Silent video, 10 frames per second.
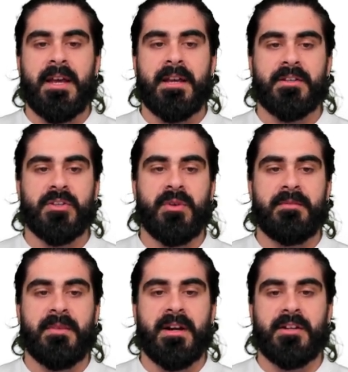x
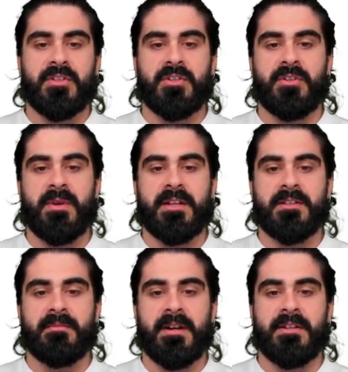squared minus
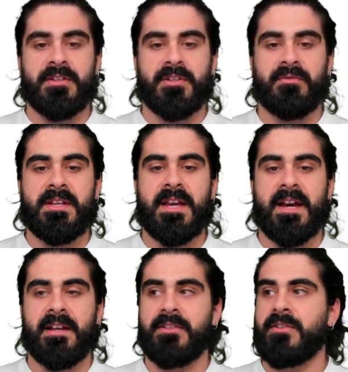2x minus 3
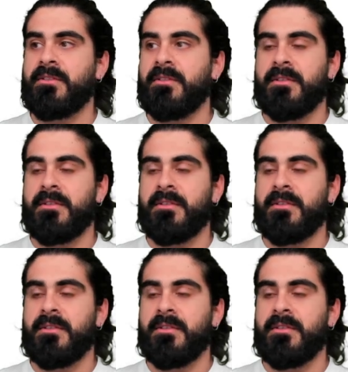has